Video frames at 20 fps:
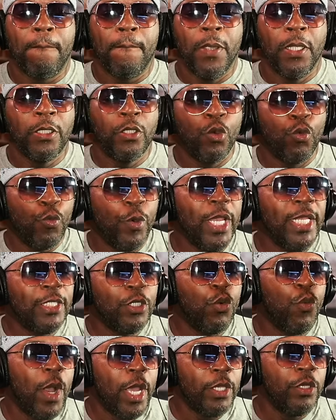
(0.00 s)
The
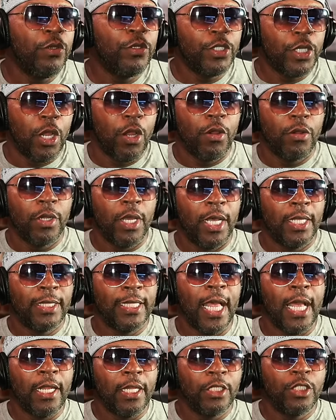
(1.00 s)
reason why you turn a
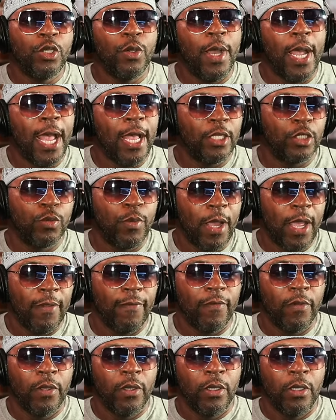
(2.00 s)
thot into a housewife
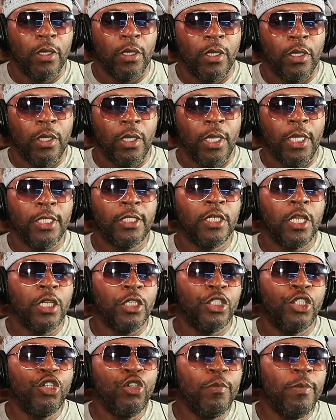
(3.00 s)
is
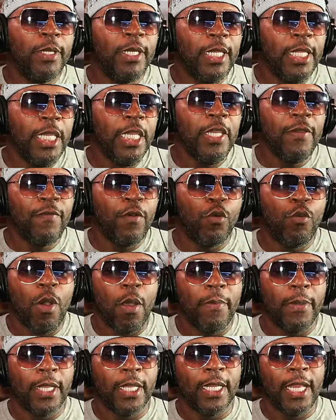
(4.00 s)
because you believe a
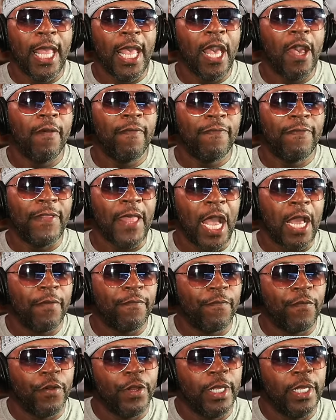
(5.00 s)
woman can have
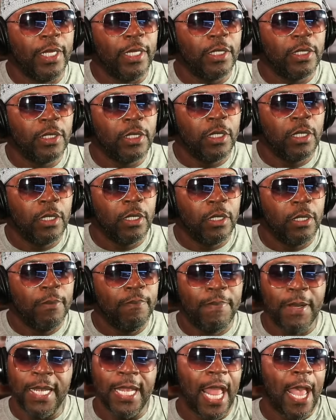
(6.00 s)
thot friends
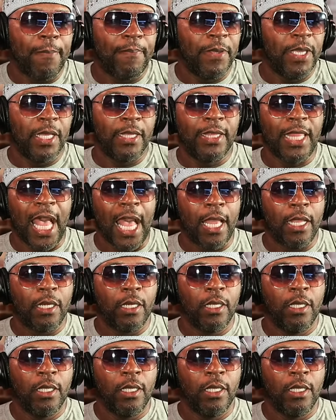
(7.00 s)
but not be a thot.